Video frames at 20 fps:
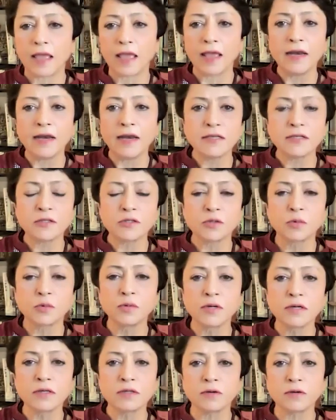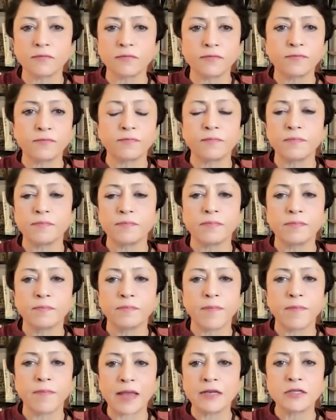any student of
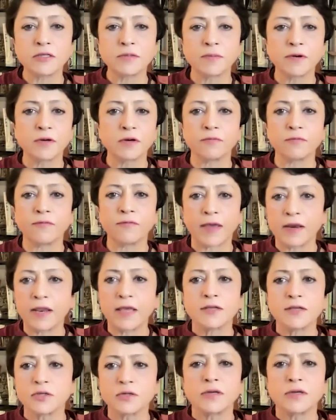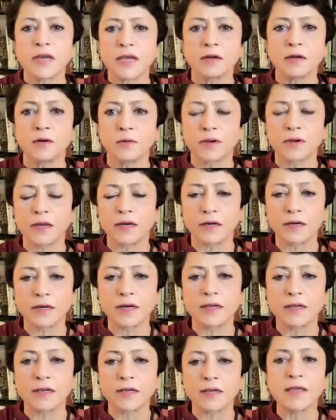management or finance should take a look at it
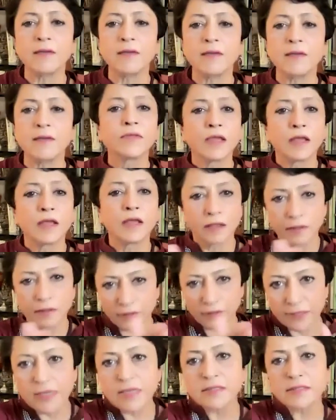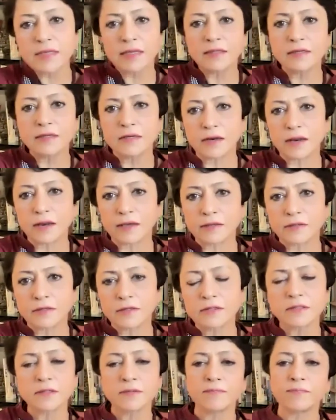and say, these are the
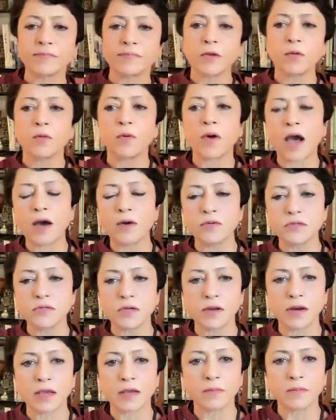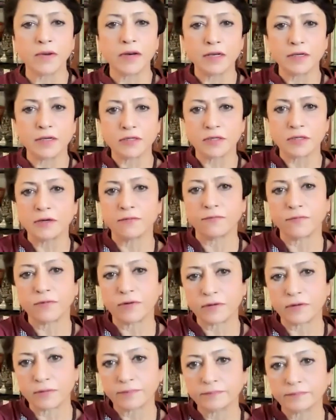directors. How is your recommendation
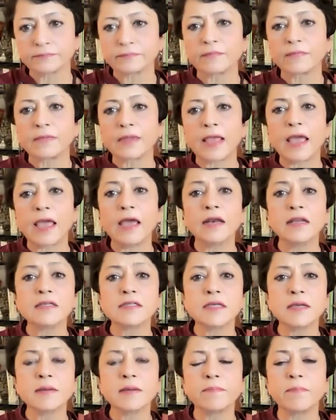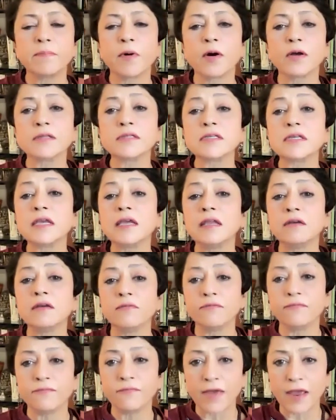different? NSE boards
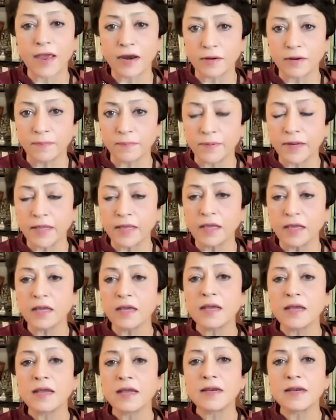invariably